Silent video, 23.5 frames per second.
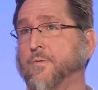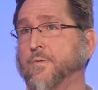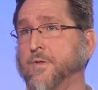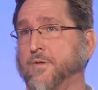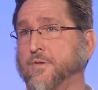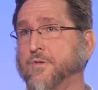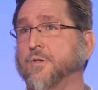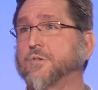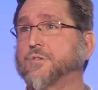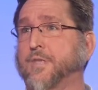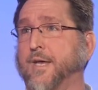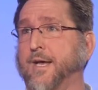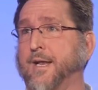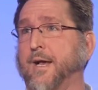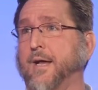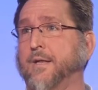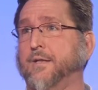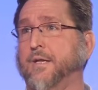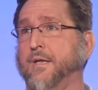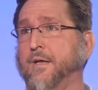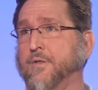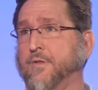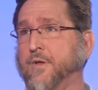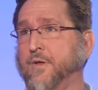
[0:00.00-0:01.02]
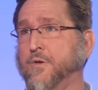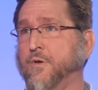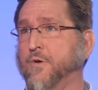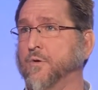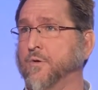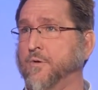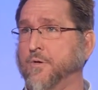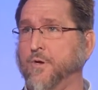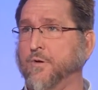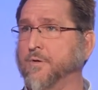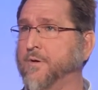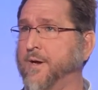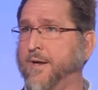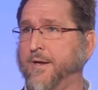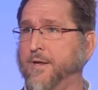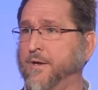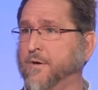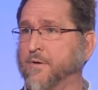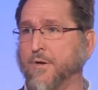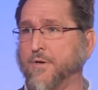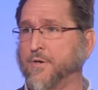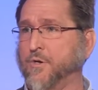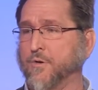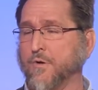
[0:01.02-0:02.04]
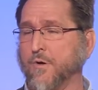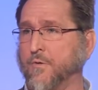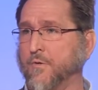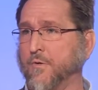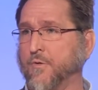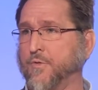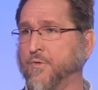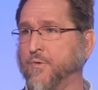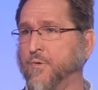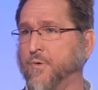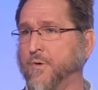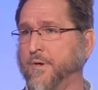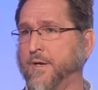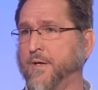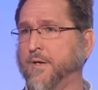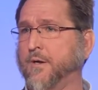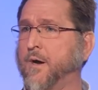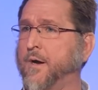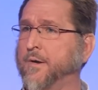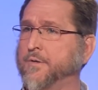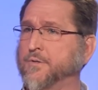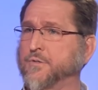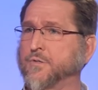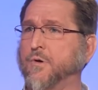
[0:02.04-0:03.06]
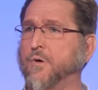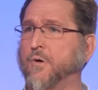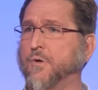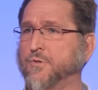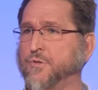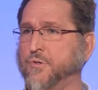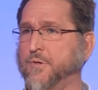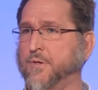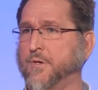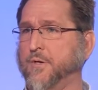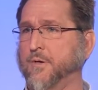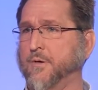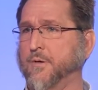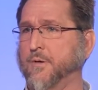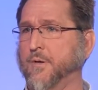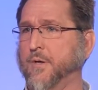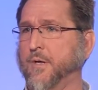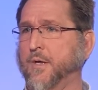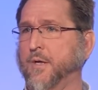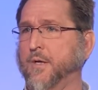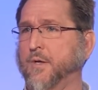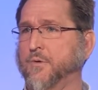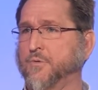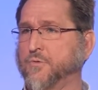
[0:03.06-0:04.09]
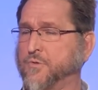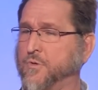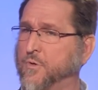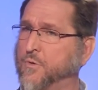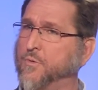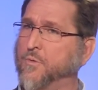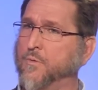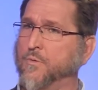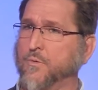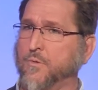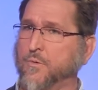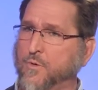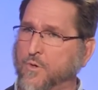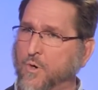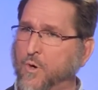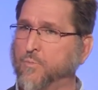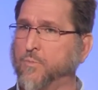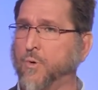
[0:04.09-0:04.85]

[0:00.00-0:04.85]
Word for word: just that idea that you're, you're not here on your own authority. God has called you here. So go